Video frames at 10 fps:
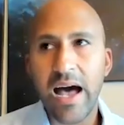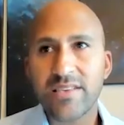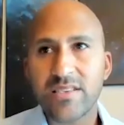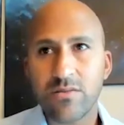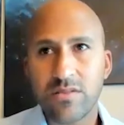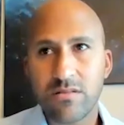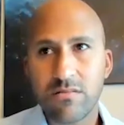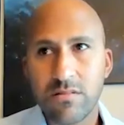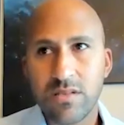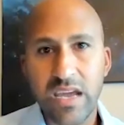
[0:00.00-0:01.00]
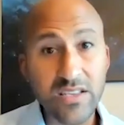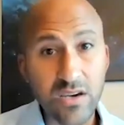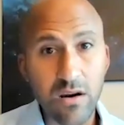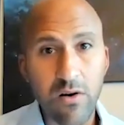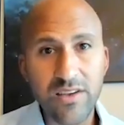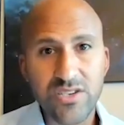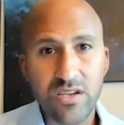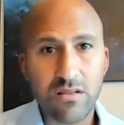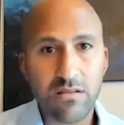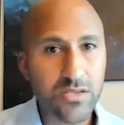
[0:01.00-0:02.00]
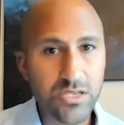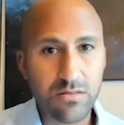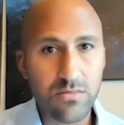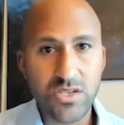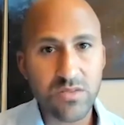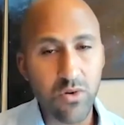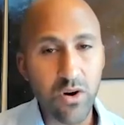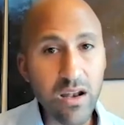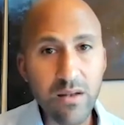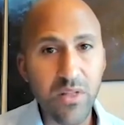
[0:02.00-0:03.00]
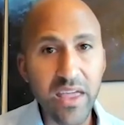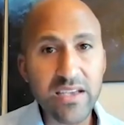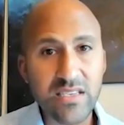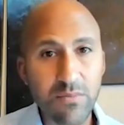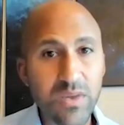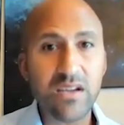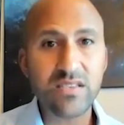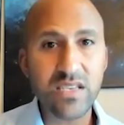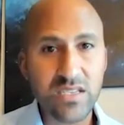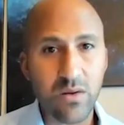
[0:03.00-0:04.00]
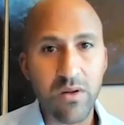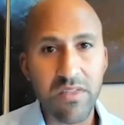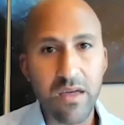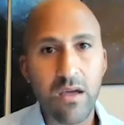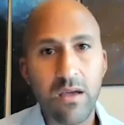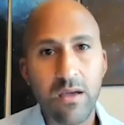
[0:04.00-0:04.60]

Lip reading: So to answer your question, just put it in place and be consistent with it.